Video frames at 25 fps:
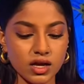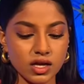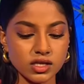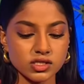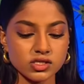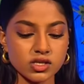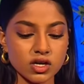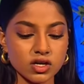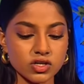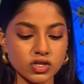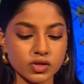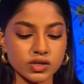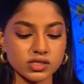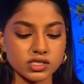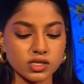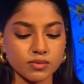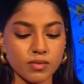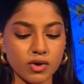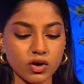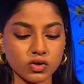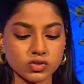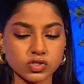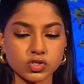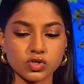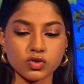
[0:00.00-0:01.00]
and start doing some
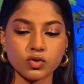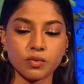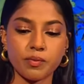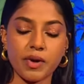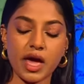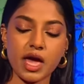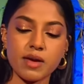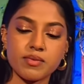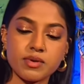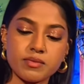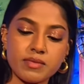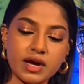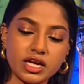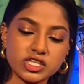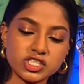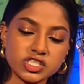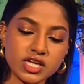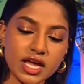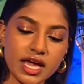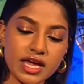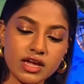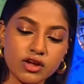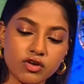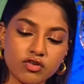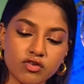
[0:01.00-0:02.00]
old school paper mache.
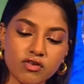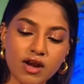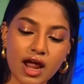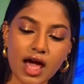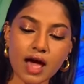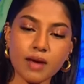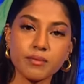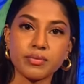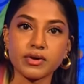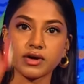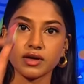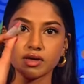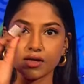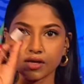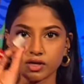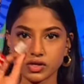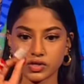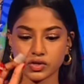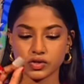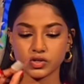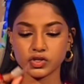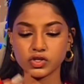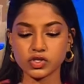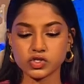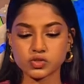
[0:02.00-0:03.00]
Grab
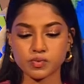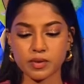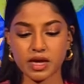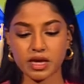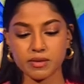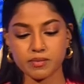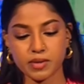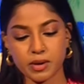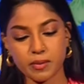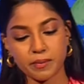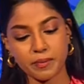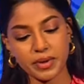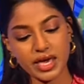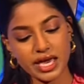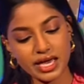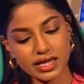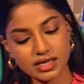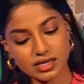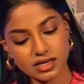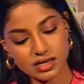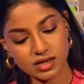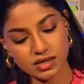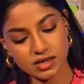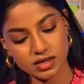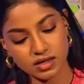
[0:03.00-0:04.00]
your newspaper bit,
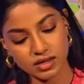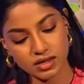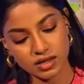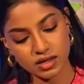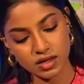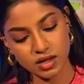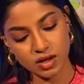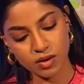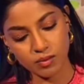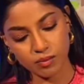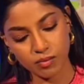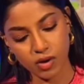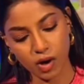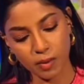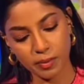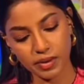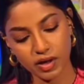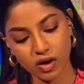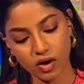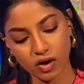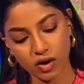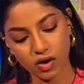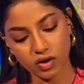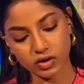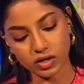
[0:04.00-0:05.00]
pop it
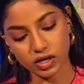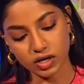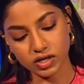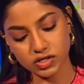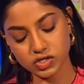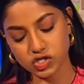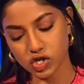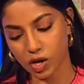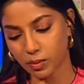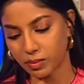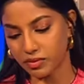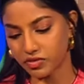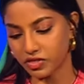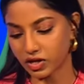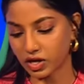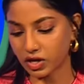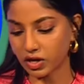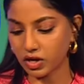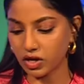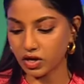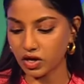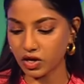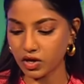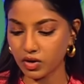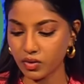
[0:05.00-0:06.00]
on top of the
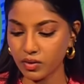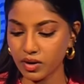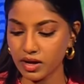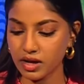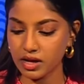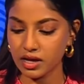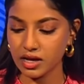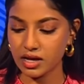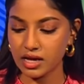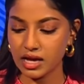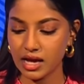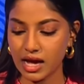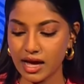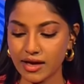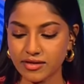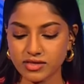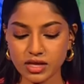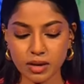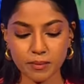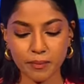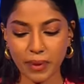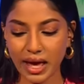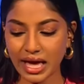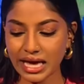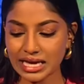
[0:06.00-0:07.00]
glue, and
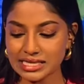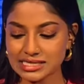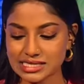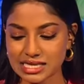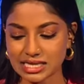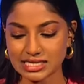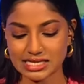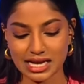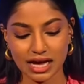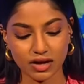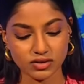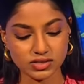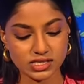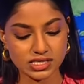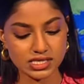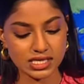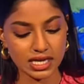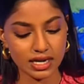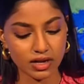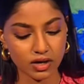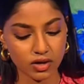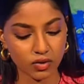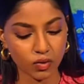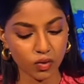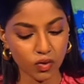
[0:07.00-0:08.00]
then paste it down, seal
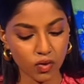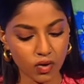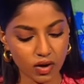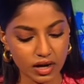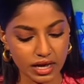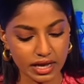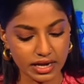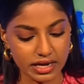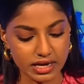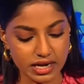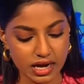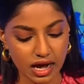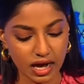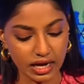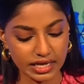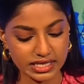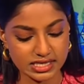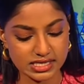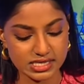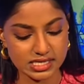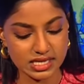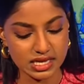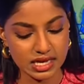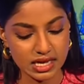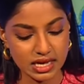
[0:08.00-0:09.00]
it all in
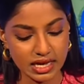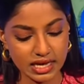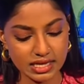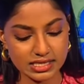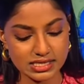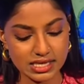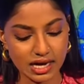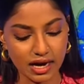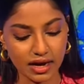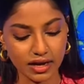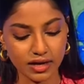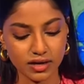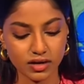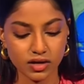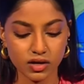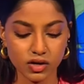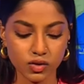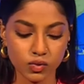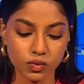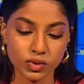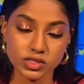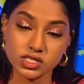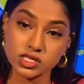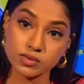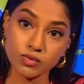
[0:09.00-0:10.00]
nice and tight
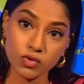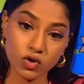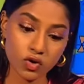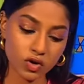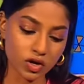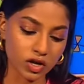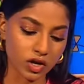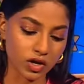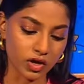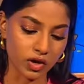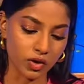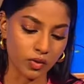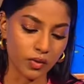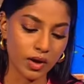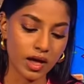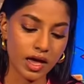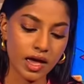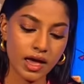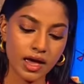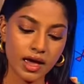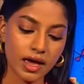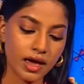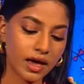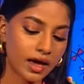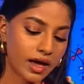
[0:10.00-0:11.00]
with some more glue.
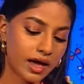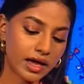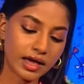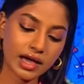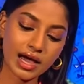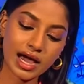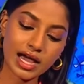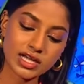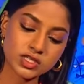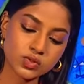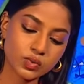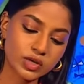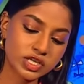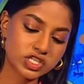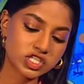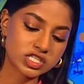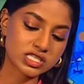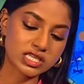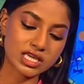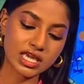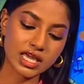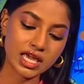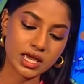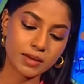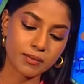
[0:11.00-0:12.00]
And guys, we just
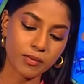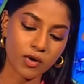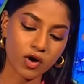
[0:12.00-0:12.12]
keep